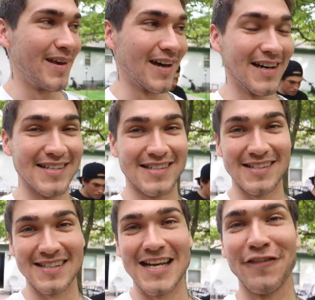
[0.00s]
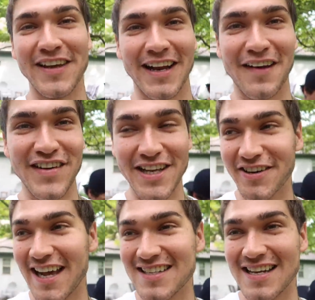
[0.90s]
because this is definitely getting on
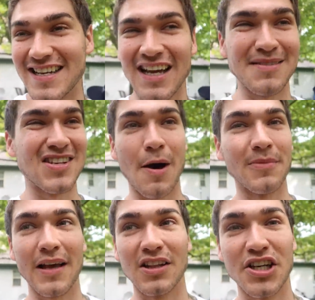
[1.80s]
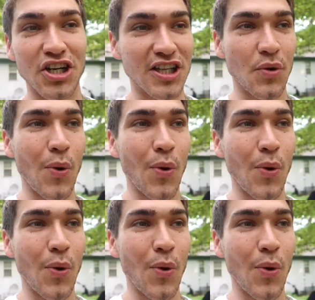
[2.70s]
video in case I dig up something like literally